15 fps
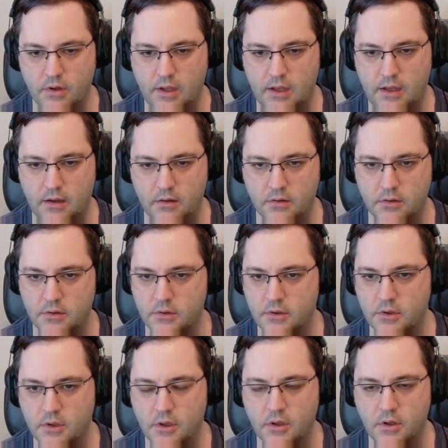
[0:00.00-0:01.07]
Ah.
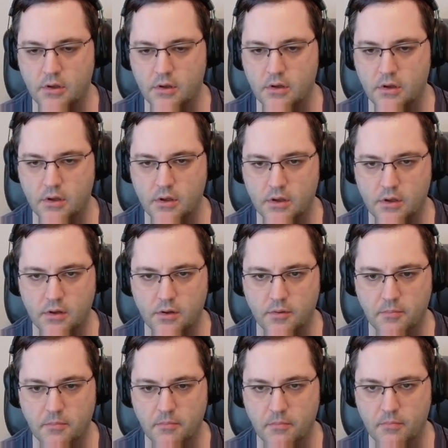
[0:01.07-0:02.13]

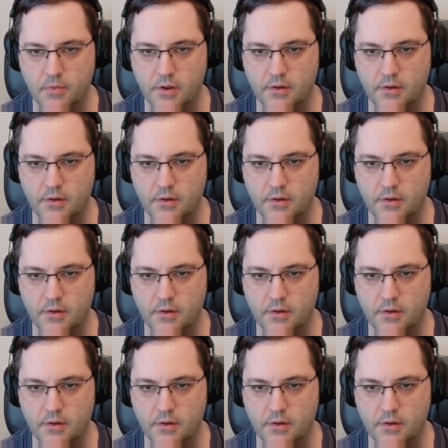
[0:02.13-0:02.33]
Um,